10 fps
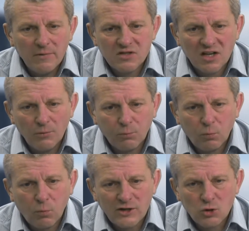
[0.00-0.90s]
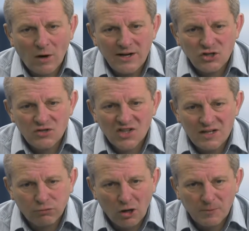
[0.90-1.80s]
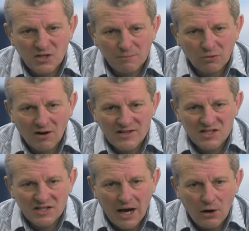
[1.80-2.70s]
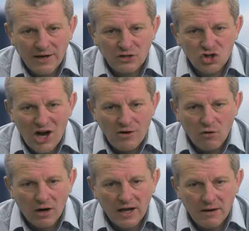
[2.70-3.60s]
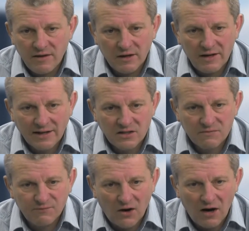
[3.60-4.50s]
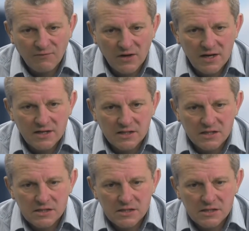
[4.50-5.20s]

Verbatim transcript: so which way do you see property prices going generally in the next 5 years?